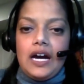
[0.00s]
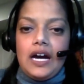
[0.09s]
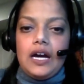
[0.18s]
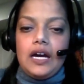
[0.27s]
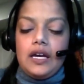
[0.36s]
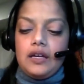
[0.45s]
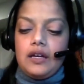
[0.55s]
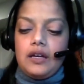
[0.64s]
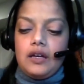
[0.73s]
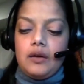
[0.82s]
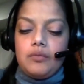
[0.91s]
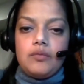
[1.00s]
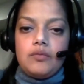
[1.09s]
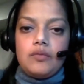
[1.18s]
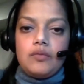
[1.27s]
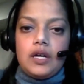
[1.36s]
I
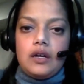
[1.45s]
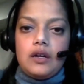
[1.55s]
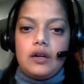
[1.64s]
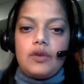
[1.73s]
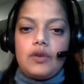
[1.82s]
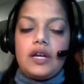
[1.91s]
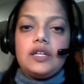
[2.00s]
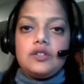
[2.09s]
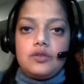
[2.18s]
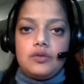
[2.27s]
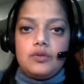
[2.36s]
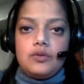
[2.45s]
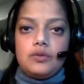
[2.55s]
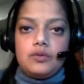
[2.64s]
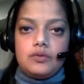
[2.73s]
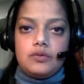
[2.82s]
am ready
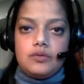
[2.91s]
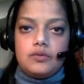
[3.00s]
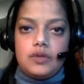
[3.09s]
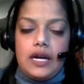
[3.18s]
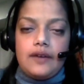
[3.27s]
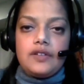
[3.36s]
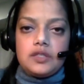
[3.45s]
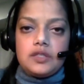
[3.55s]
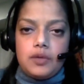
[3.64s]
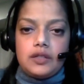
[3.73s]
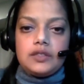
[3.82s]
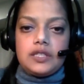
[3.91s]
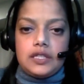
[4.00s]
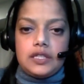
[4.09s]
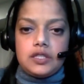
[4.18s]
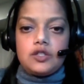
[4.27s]
to have a small
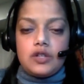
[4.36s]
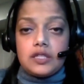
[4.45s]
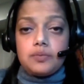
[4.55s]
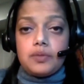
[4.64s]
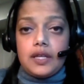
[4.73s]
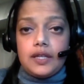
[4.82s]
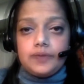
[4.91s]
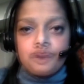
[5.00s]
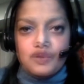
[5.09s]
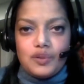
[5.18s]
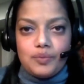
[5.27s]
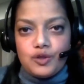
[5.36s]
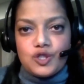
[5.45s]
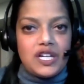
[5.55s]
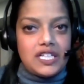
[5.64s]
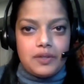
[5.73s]
intestine transplant. The
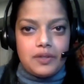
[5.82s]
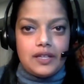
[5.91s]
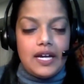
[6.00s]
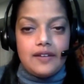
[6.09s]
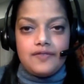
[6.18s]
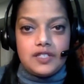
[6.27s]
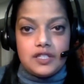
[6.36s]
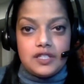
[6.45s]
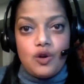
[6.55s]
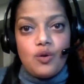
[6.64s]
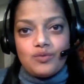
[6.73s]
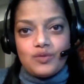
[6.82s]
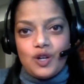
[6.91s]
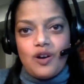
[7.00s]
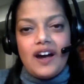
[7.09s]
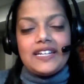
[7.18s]
post-transplant life is its own
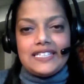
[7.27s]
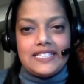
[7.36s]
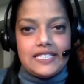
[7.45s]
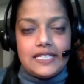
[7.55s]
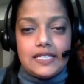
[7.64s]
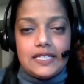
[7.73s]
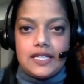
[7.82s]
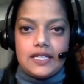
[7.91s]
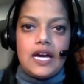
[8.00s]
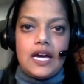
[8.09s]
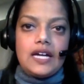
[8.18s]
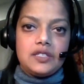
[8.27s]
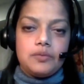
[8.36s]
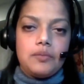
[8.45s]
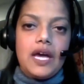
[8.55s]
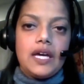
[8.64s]
chronic disease that has
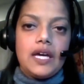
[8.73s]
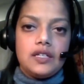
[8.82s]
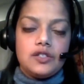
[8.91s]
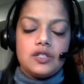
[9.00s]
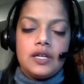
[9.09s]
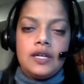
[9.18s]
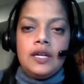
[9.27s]
to be managed.